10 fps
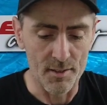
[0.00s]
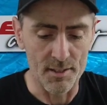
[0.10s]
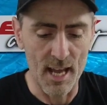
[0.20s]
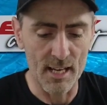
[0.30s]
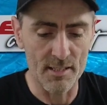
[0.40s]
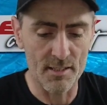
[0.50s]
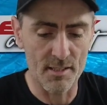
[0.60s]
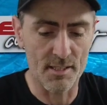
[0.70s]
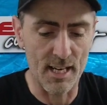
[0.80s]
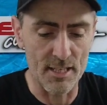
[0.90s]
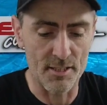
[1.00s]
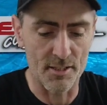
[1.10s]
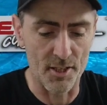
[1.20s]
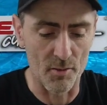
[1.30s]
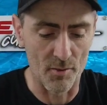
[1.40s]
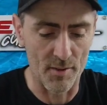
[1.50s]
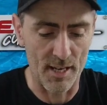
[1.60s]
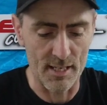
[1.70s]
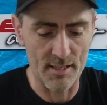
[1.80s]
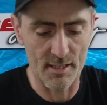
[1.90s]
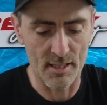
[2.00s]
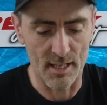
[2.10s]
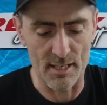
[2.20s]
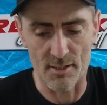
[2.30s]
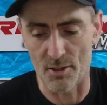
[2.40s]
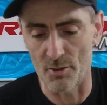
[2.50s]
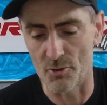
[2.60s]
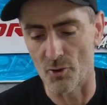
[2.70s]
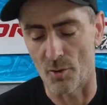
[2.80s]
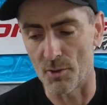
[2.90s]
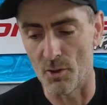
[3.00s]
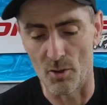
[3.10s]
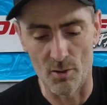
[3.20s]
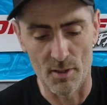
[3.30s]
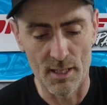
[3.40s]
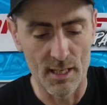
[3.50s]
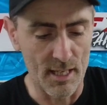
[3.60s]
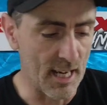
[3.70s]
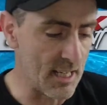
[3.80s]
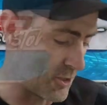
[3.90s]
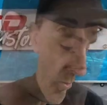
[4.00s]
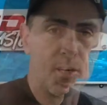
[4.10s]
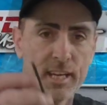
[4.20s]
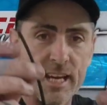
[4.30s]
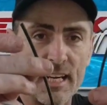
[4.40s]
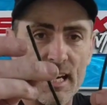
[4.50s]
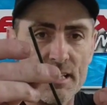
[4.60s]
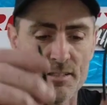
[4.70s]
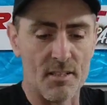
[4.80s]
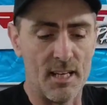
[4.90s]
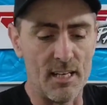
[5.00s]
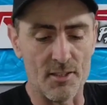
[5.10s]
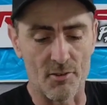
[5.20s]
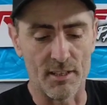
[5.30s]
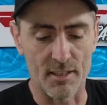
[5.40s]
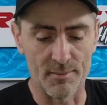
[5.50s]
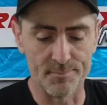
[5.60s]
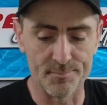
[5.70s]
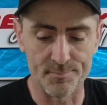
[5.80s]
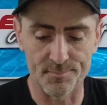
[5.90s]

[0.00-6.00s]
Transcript: The next stage to do on this is to drop your heat shrink. you get your lens, a heat shrink,